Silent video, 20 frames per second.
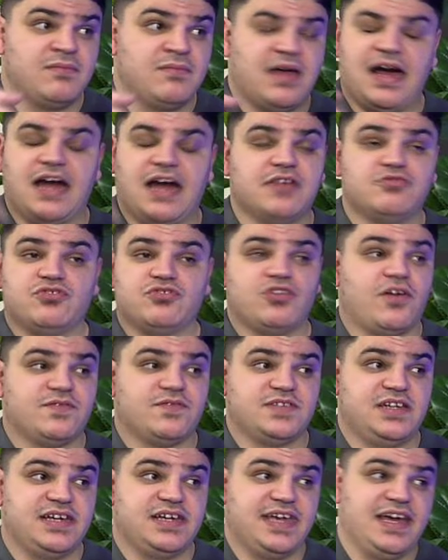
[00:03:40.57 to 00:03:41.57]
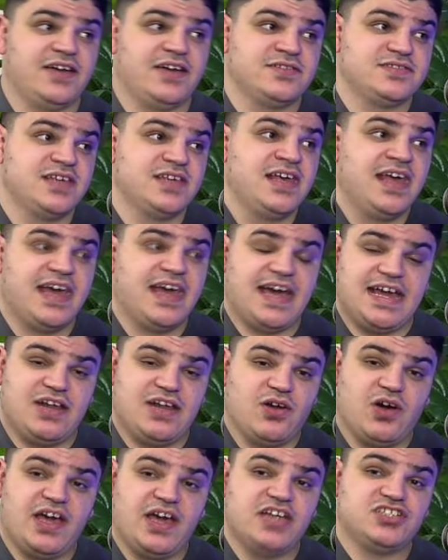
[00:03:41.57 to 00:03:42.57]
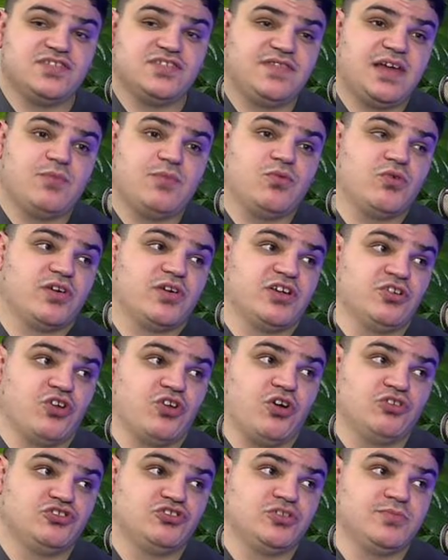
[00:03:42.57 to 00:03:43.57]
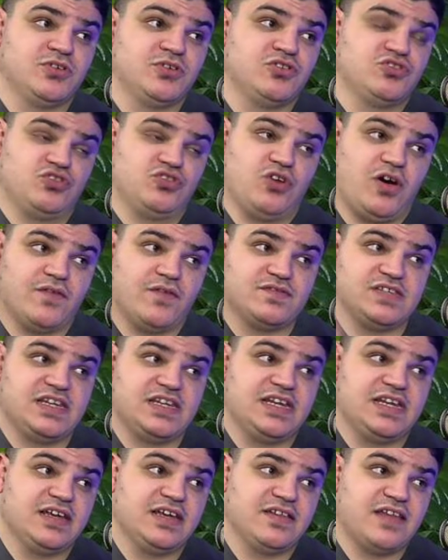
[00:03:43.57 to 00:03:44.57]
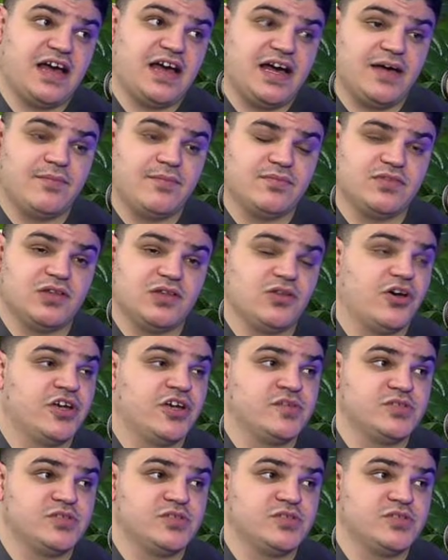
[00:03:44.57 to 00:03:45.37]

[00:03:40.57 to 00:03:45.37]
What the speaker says: 100 offset accounts, and each of them will contribute to offsetting the loan,